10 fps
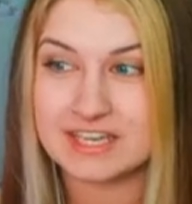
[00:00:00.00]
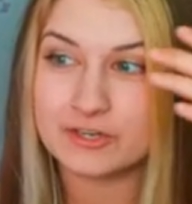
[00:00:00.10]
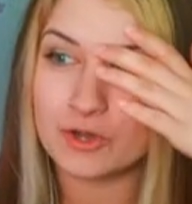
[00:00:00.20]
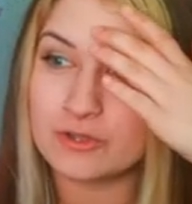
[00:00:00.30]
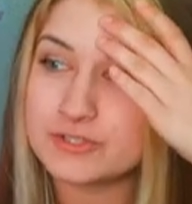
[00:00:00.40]
And
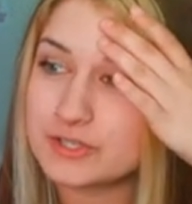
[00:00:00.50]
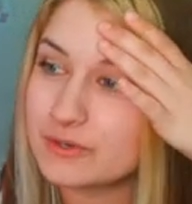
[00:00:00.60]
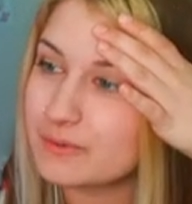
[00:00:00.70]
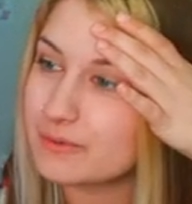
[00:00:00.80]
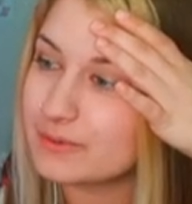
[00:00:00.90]

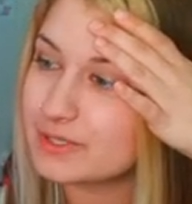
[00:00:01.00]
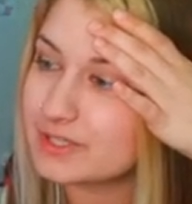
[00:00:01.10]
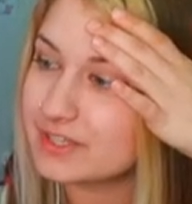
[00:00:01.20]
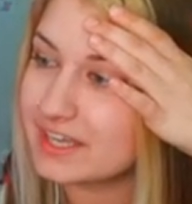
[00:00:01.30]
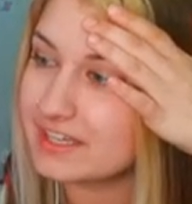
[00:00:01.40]
also,
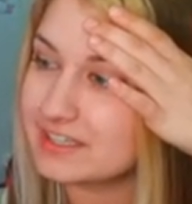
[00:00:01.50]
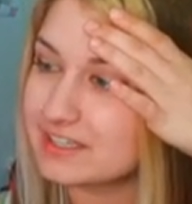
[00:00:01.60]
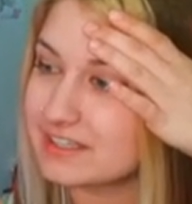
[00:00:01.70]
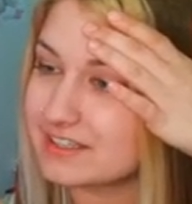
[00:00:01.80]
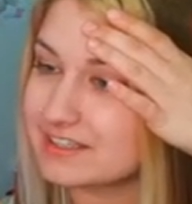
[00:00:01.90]
like,
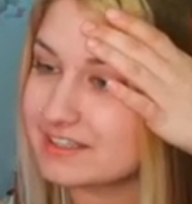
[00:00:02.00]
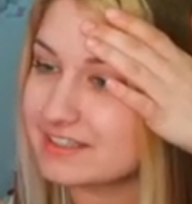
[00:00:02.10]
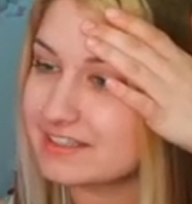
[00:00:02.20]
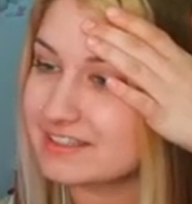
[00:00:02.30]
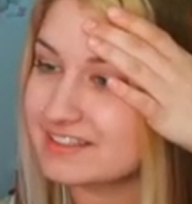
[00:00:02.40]

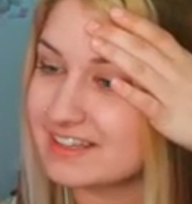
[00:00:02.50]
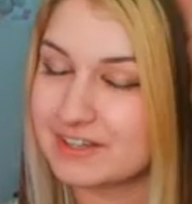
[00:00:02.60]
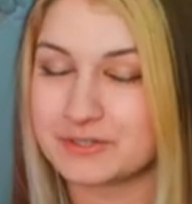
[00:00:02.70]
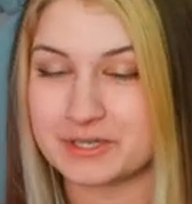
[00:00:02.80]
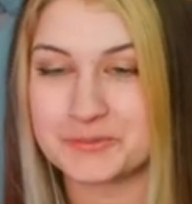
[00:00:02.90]
I
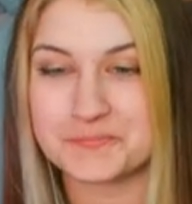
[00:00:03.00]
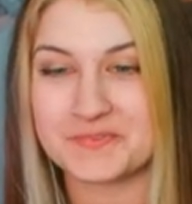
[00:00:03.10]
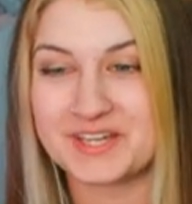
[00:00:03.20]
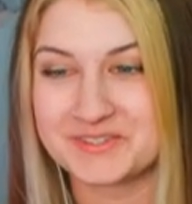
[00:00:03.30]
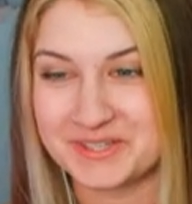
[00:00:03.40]
don't know.
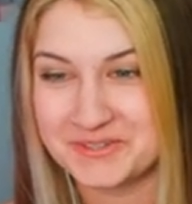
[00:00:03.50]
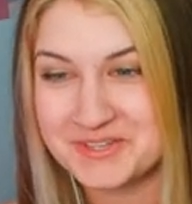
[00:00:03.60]
I don't know.